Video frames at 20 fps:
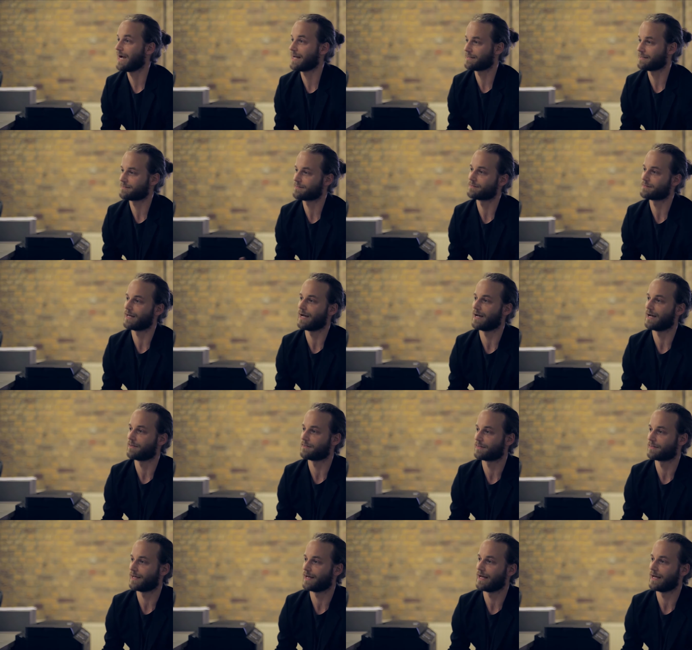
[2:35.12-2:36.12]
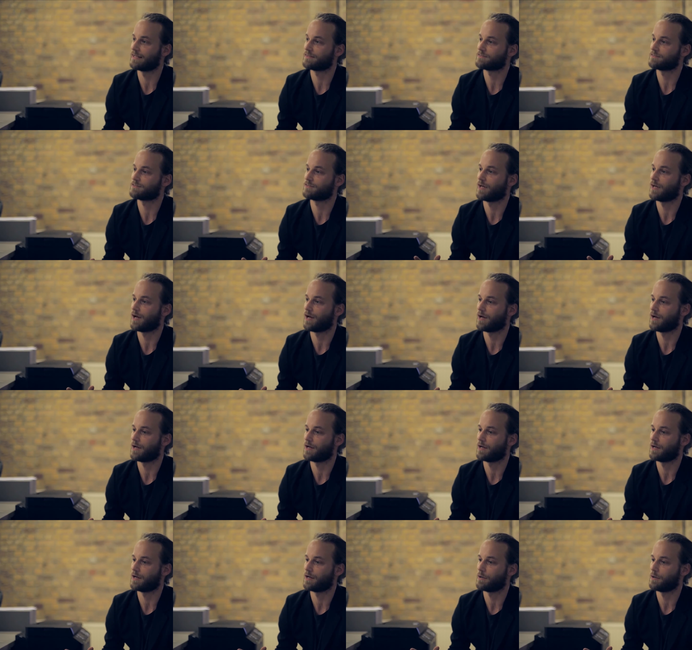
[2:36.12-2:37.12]
Added to that,
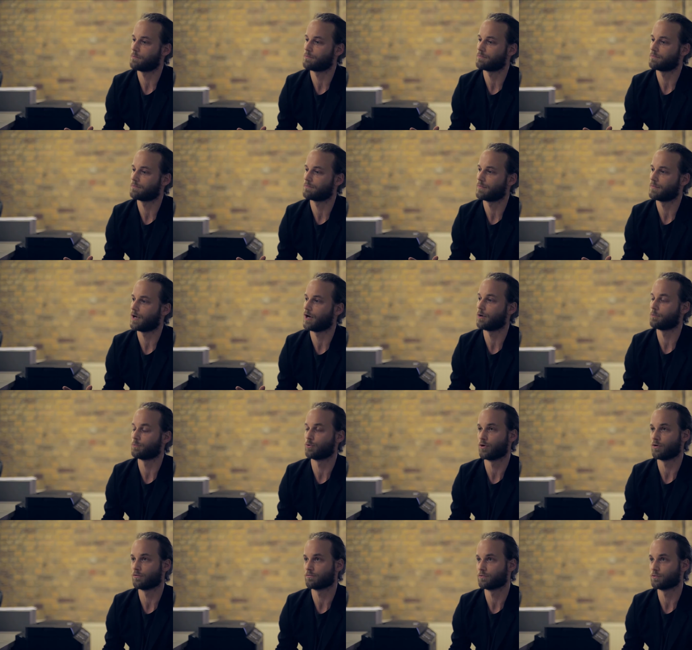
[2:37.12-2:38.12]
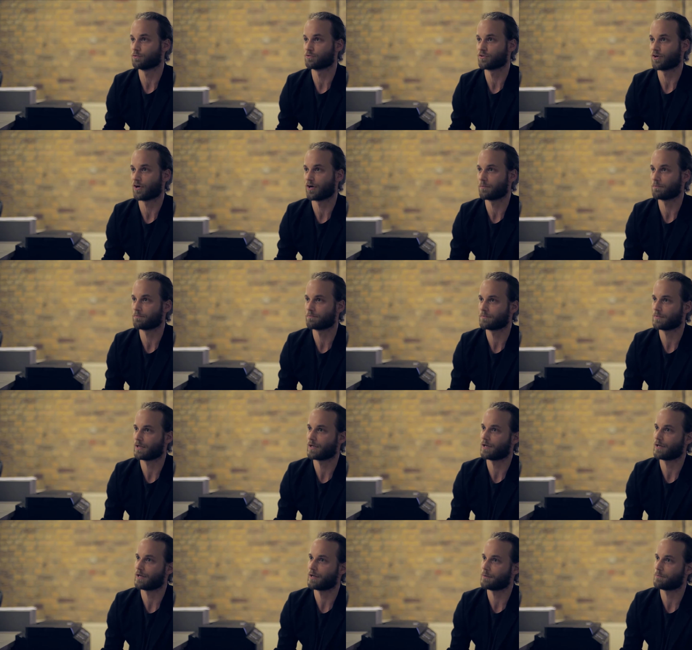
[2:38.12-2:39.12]
I'm not full time.
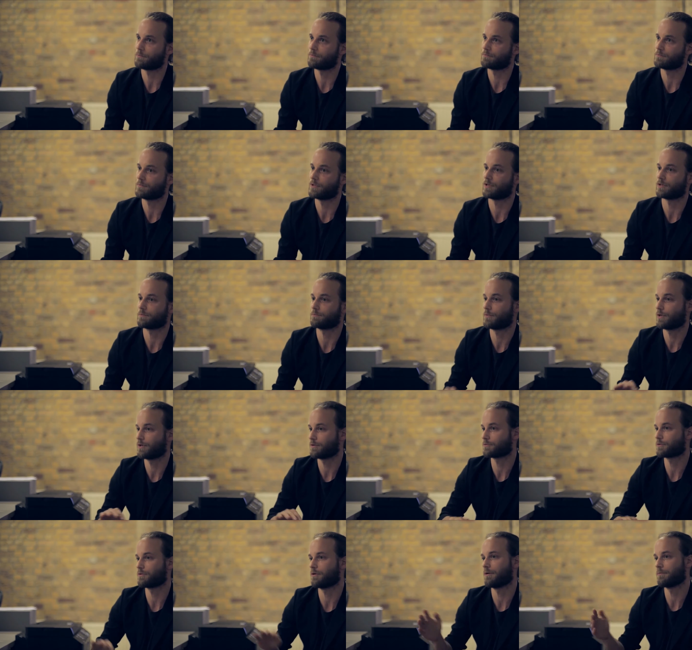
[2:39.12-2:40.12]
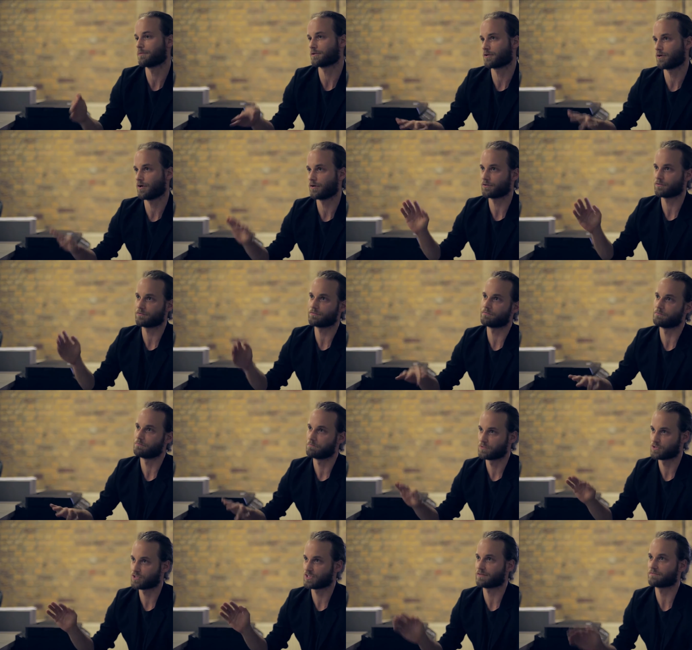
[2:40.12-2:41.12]
My requirement kind of
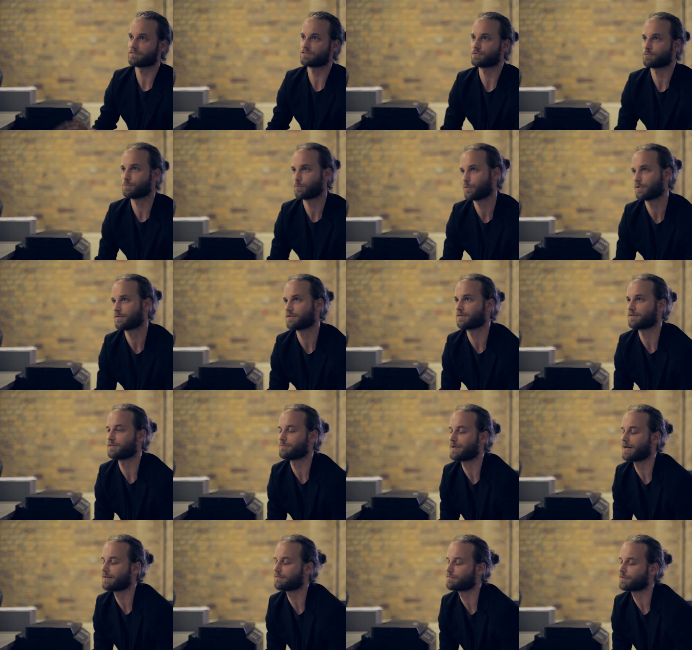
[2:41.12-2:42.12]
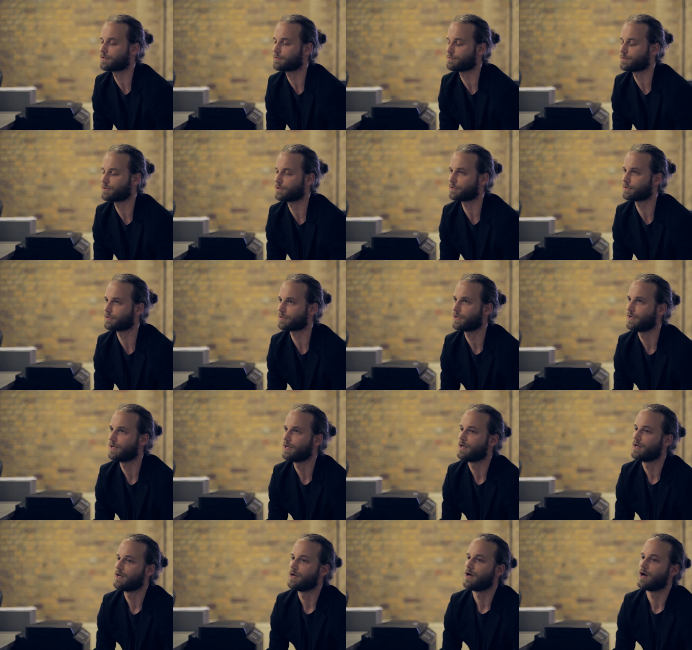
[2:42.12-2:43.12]
shifts with the demand for the work.
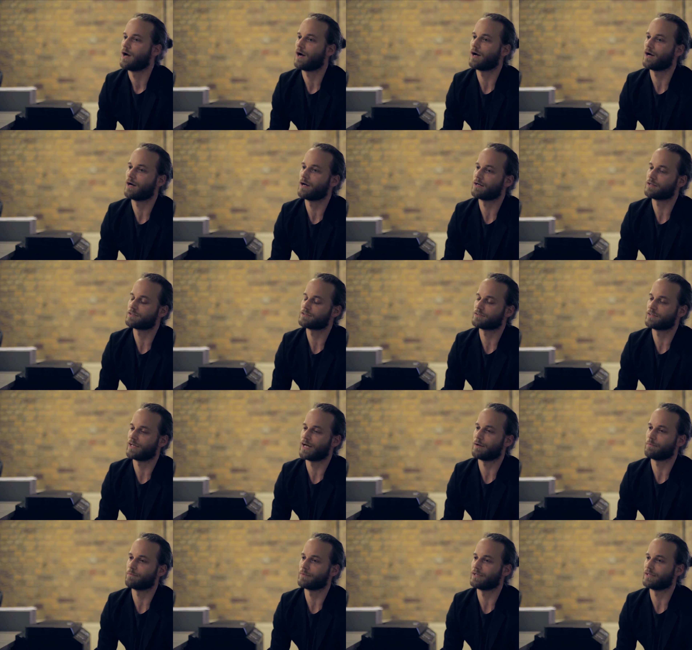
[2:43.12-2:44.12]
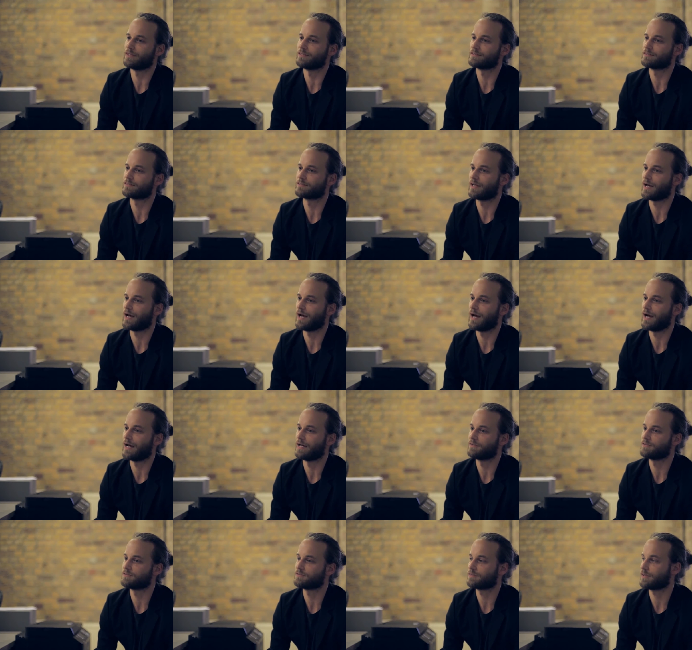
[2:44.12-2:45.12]
So that means
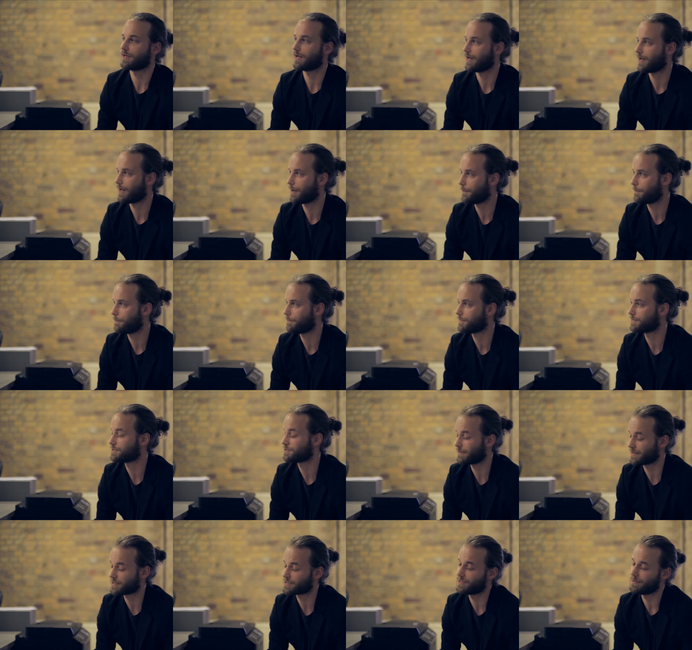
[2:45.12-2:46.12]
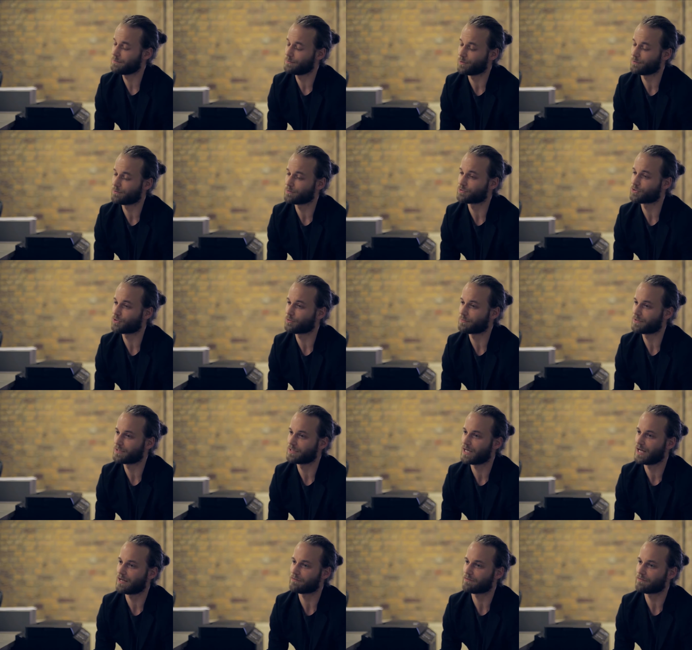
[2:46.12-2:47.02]
that, especially Bob and Tommy,